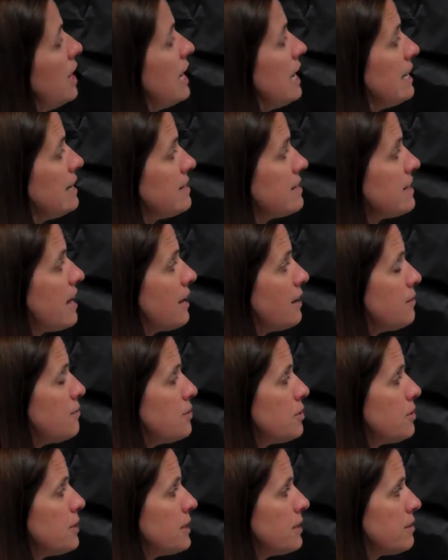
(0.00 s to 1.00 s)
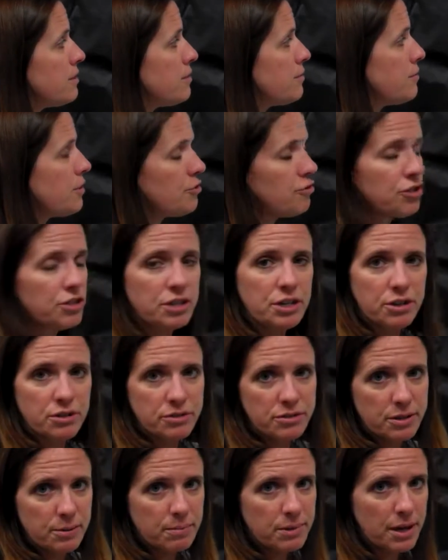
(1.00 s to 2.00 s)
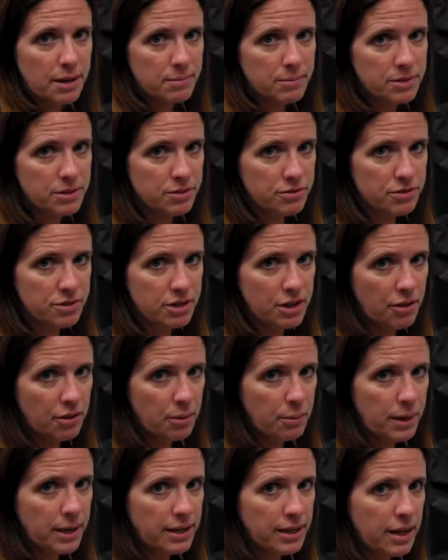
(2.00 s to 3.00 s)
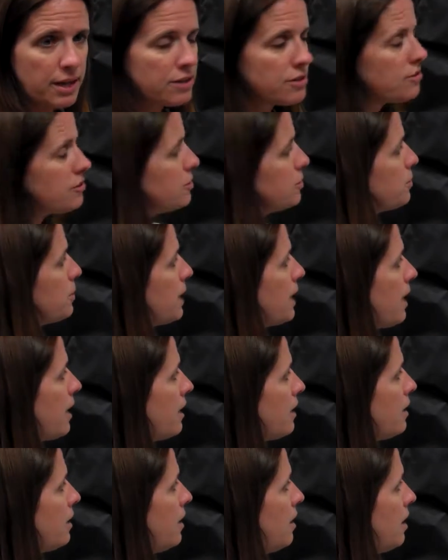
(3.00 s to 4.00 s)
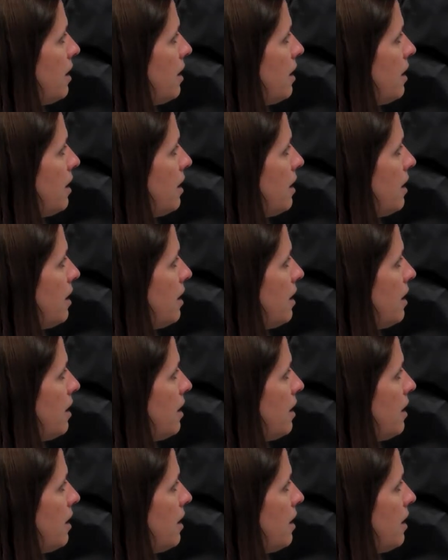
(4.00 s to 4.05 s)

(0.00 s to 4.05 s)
Instead of doing the division here, sometimes there's another way that you can